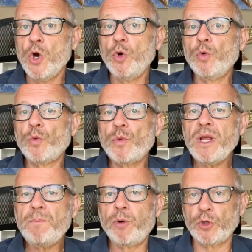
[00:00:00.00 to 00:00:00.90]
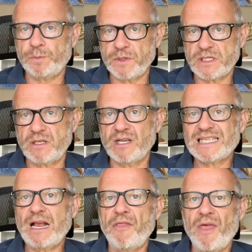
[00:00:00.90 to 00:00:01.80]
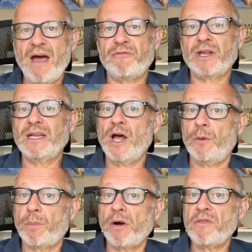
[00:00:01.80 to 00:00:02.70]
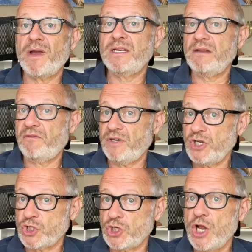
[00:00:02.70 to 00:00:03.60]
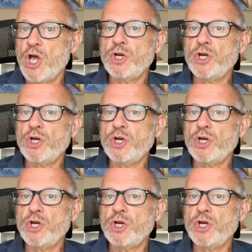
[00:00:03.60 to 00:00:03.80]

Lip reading: who repurposed the South African apartheid definition